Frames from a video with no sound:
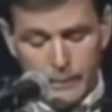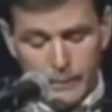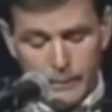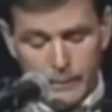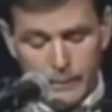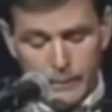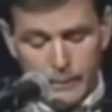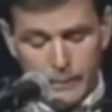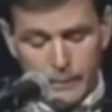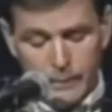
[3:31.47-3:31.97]

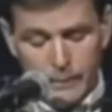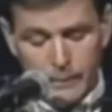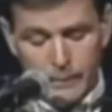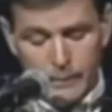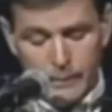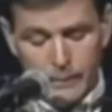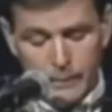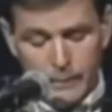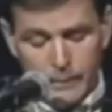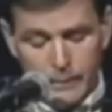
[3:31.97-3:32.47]

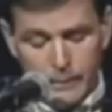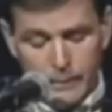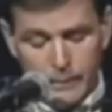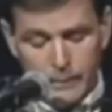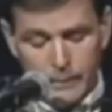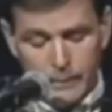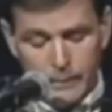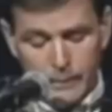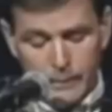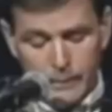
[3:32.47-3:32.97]

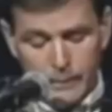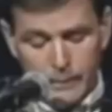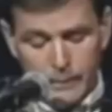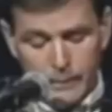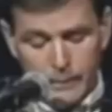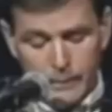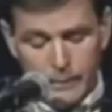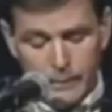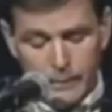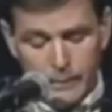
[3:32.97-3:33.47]

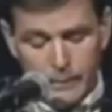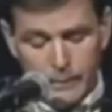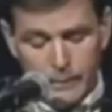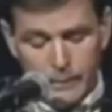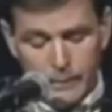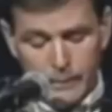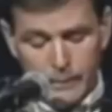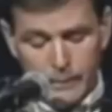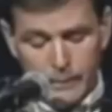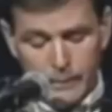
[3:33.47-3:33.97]

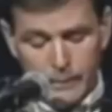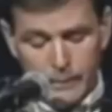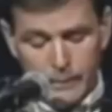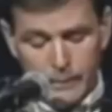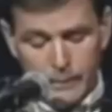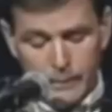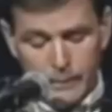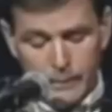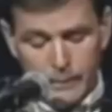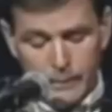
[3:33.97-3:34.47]

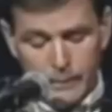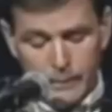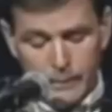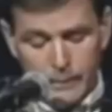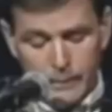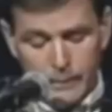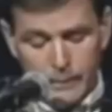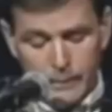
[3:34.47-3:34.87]
[no speech]